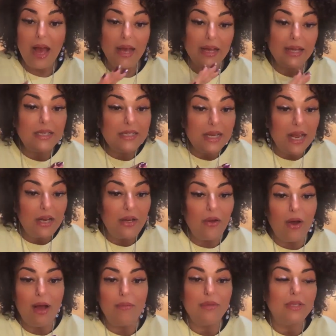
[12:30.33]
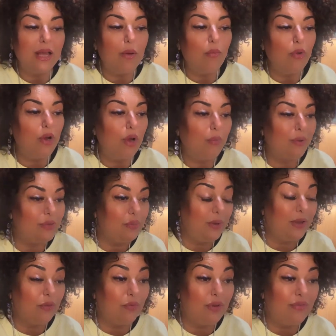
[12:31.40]
I can tell you I'm somewhere
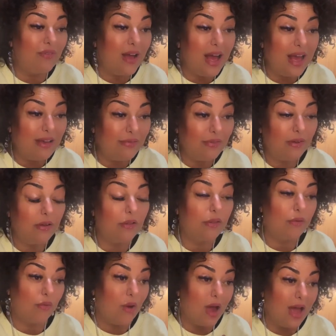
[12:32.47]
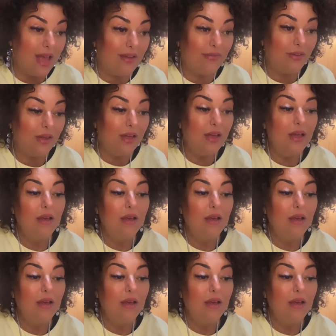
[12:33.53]
between revive, thrive,